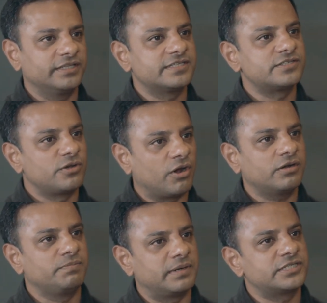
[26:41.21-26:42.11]
There's
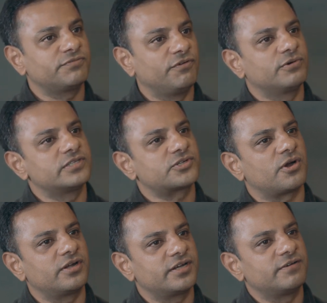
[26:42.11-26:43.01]
not much focused
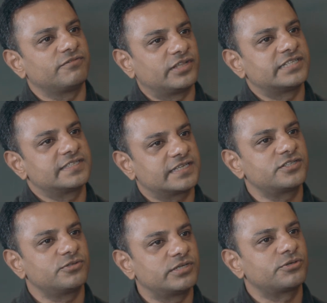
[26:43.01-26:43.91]
content for that
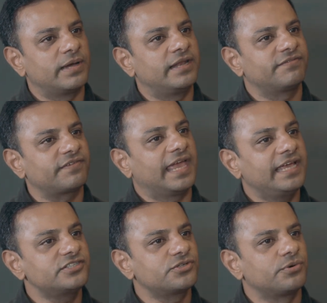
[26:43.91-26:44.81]
6 to the 12 age